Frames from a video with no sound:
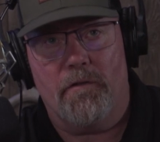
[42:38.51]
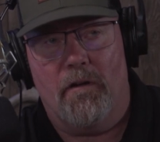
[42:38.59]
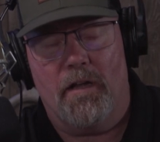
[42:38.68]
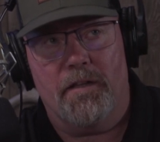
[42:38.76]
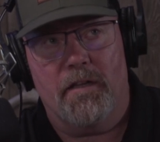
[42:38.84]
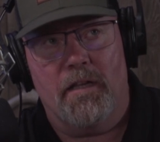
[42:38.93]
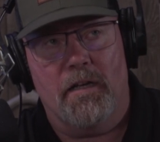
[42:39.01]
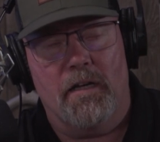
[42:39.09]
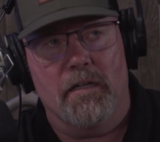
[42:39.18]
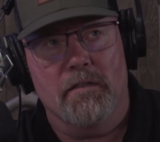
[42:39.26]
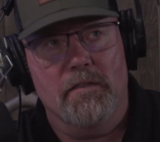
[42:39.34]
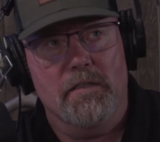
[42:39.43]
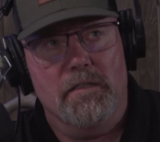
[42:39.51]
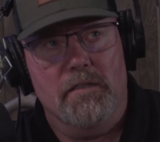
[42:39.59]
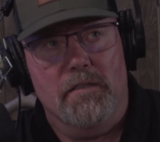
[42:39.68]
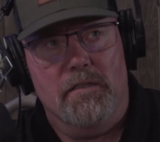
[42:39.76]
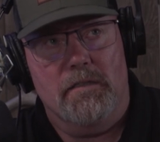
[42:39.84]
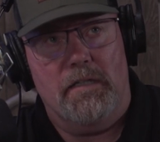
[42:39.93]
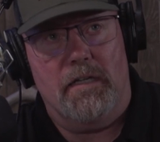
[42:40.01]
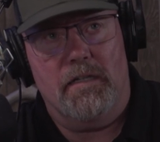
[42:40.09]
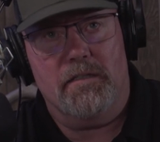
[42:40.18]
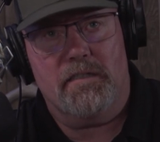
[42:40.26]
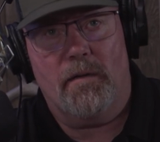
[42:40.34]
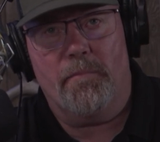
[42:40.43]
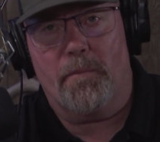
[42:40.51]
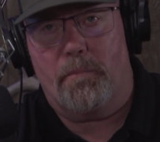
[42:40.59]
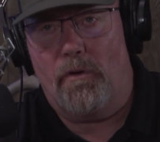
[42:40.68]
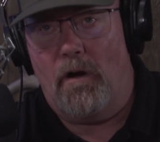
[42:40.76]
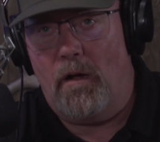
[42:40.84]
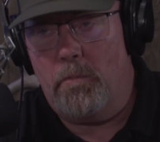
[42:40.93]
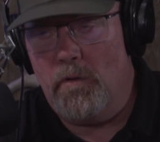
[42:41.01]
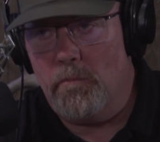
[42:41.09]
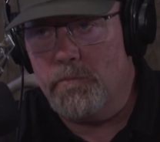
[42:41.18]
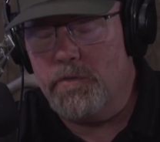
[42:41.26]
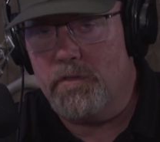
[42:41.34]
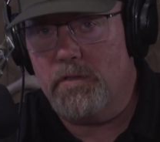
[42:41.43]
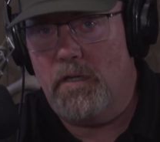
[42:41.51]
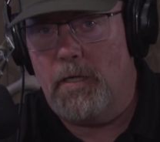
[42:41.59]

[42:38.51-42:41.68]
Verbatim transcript: you on the some of the problems.